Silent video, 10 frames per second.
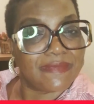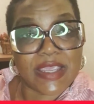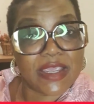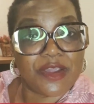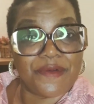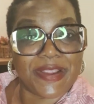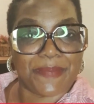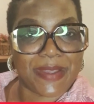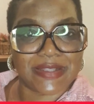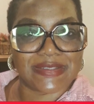
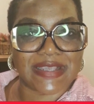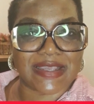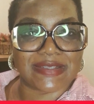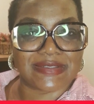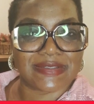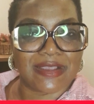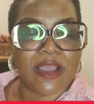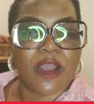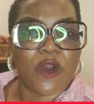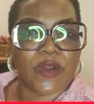Incorrect pan size.
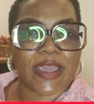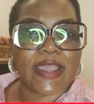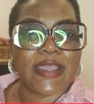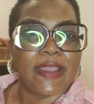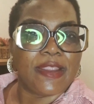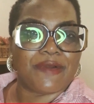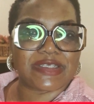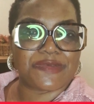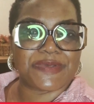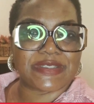Okay, the
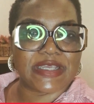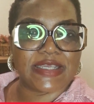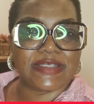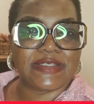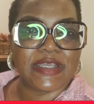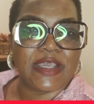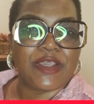recipe says